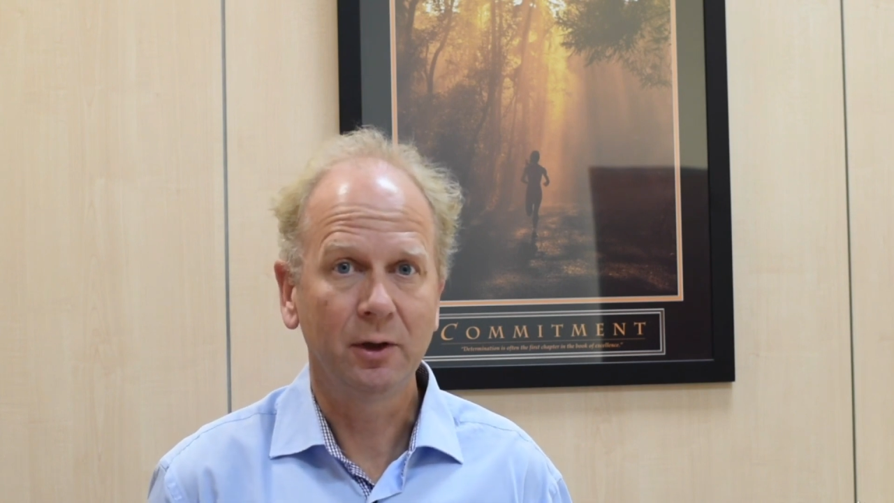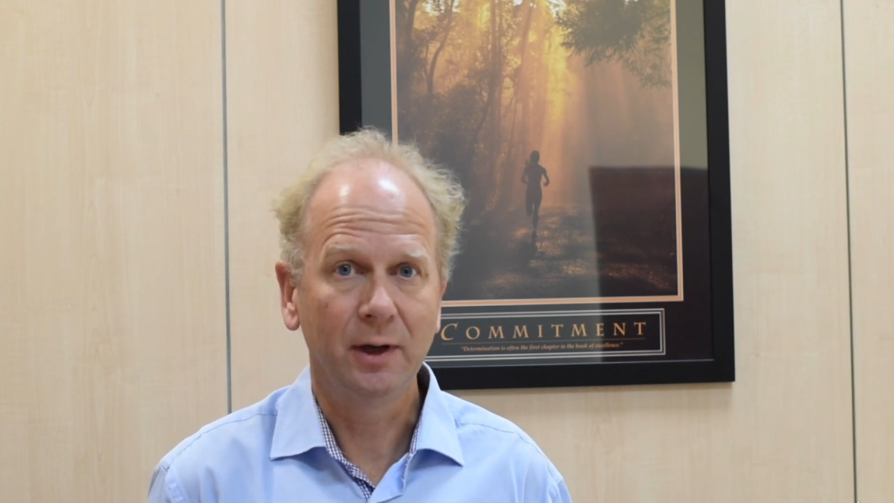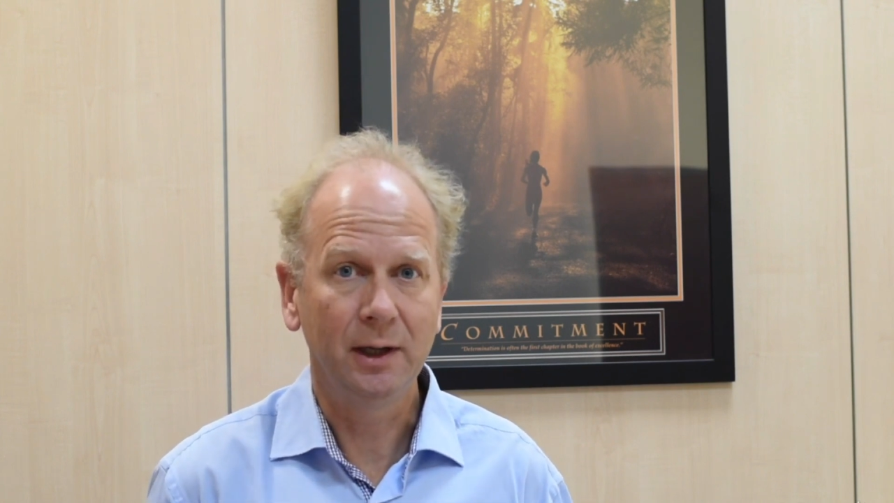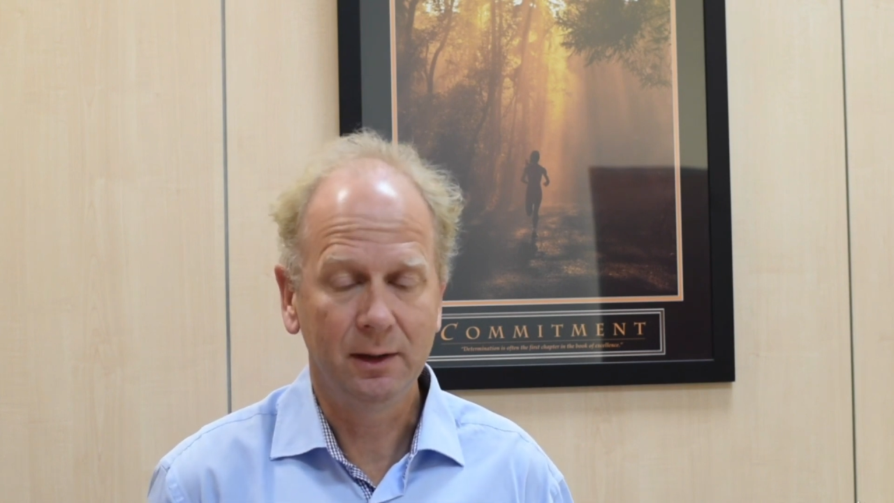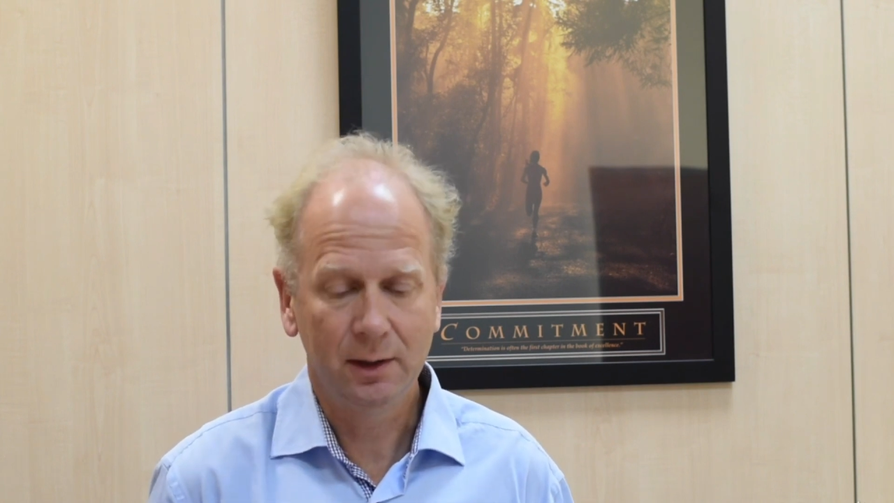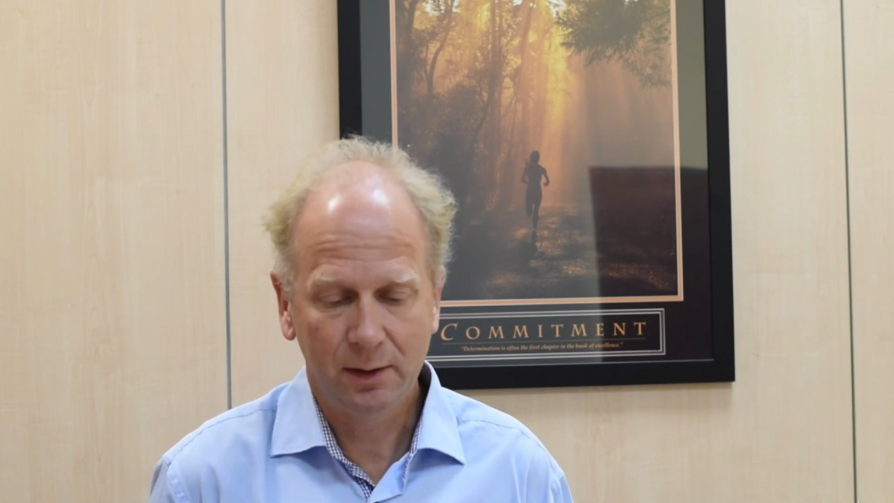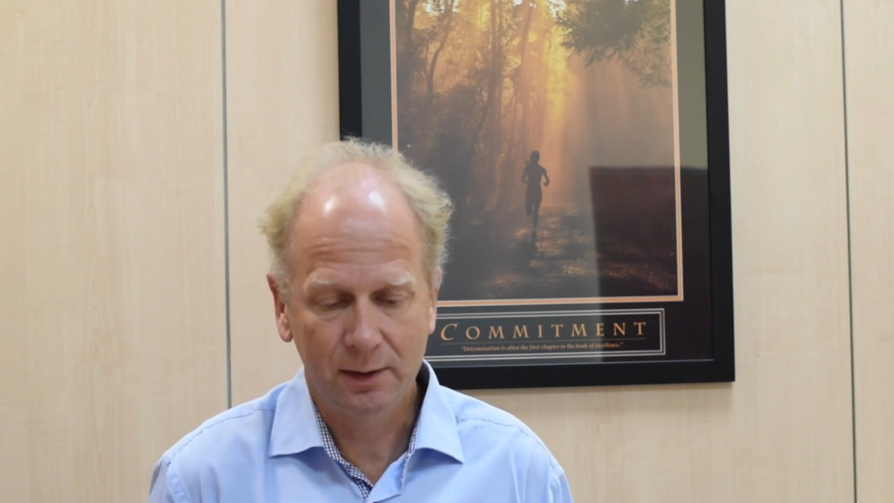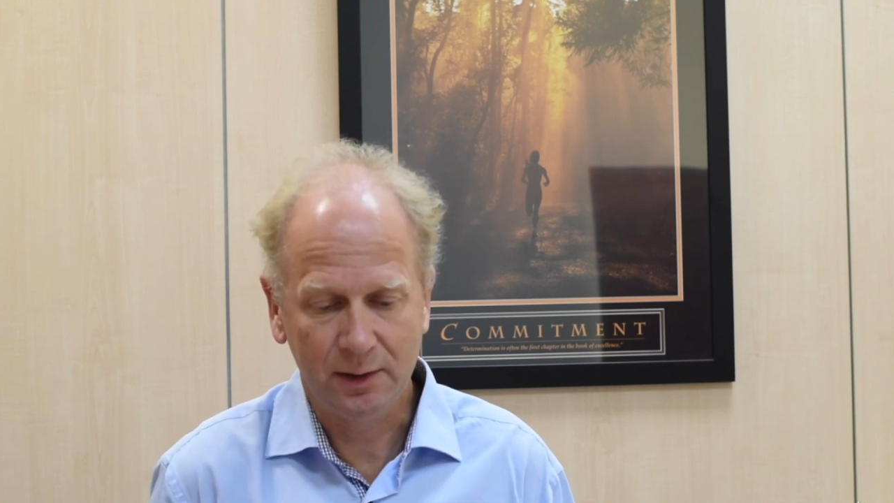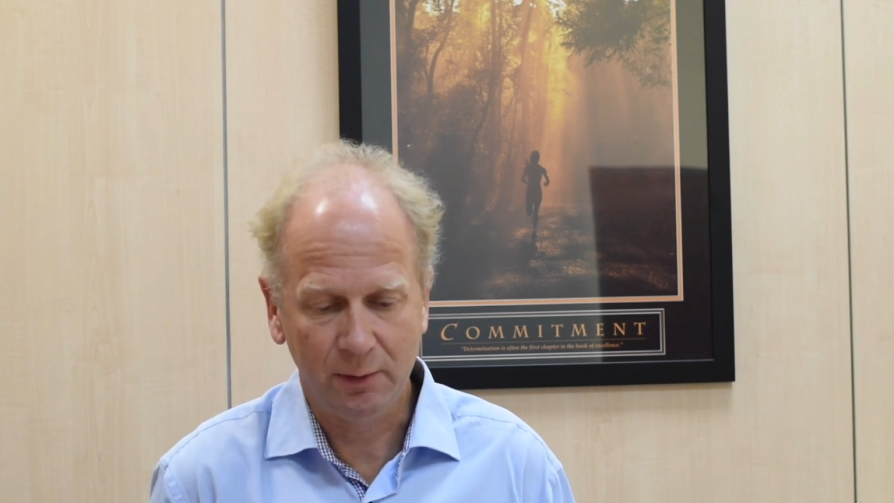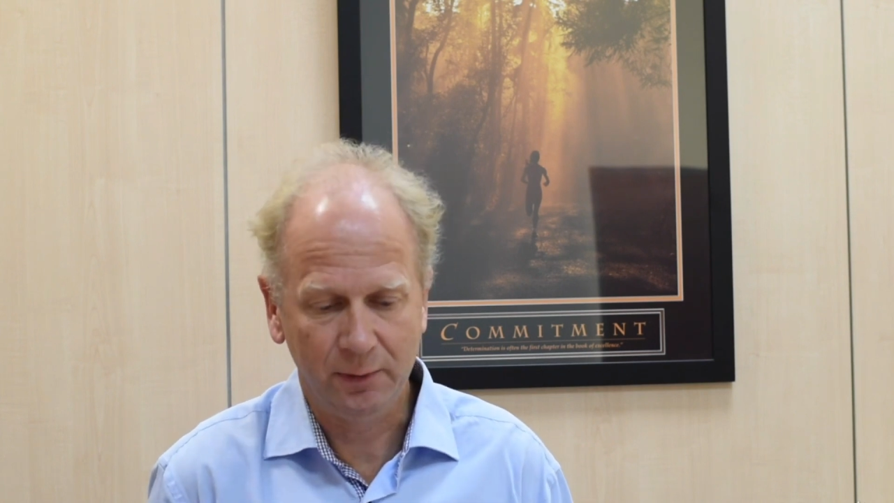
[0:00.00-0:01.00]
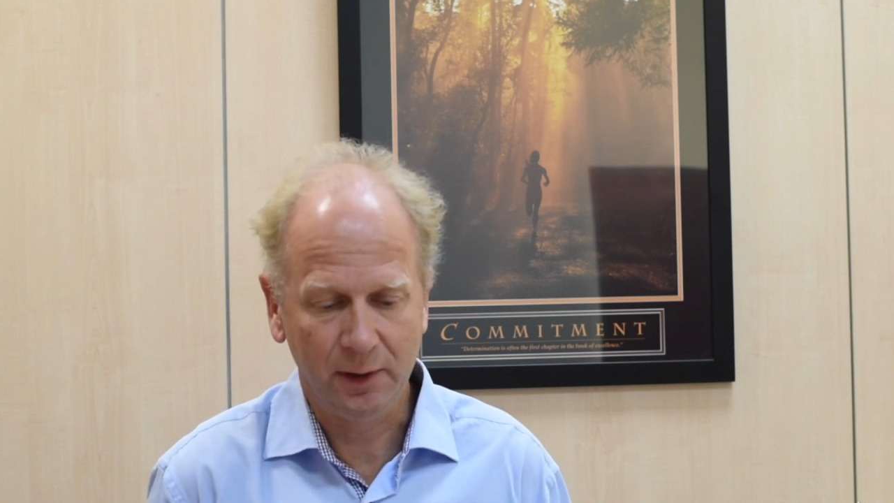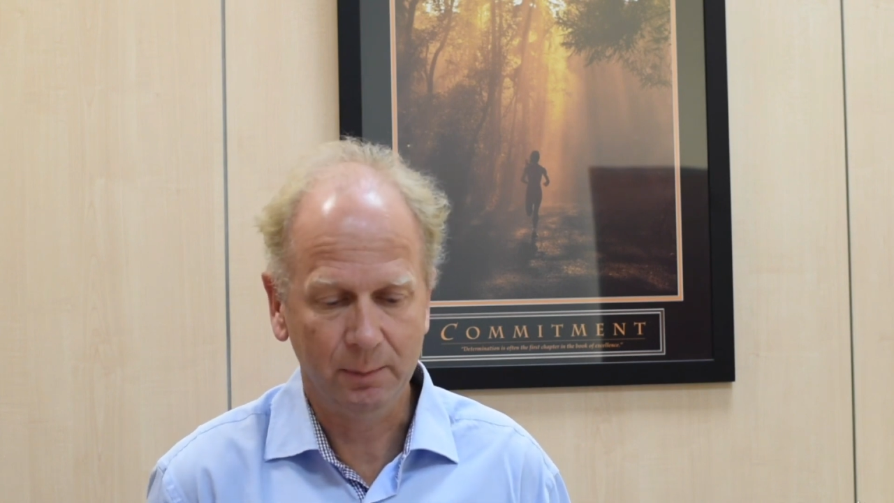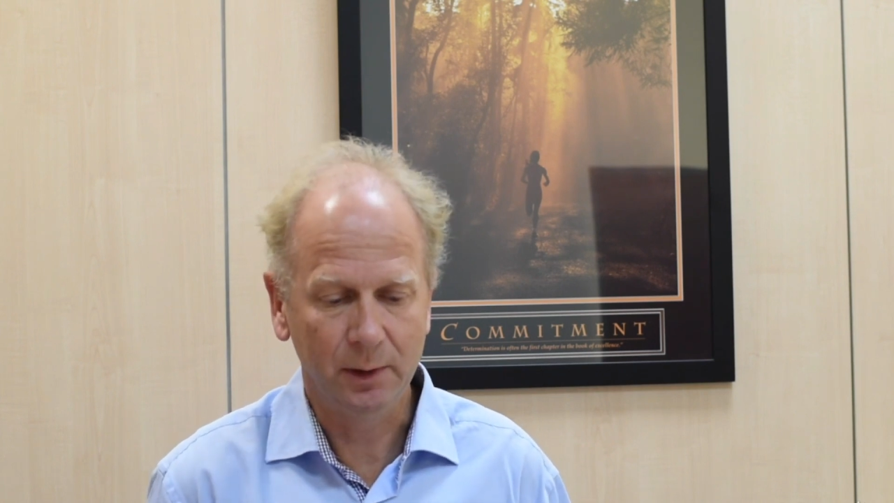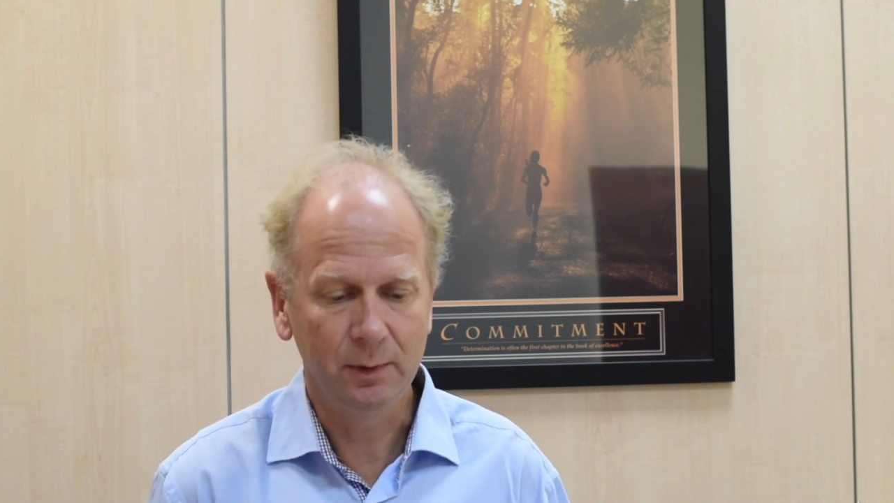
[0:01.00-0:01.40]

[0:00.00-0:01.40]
create is different.